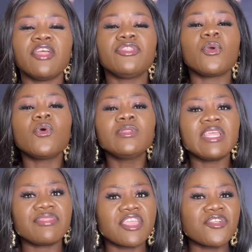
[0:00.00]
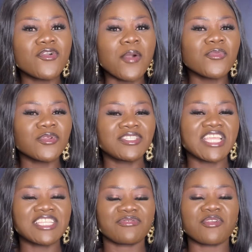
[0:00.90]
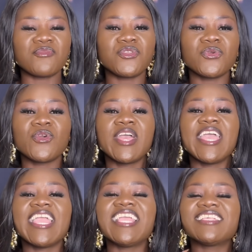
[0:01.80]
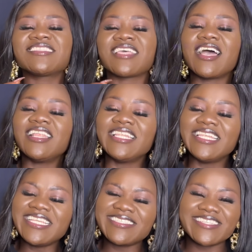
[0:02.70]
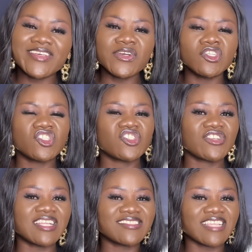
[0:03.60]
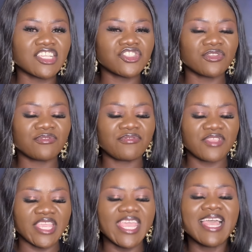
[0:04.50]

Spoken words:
the only thing Gumroad takes from you is a little transaction fee.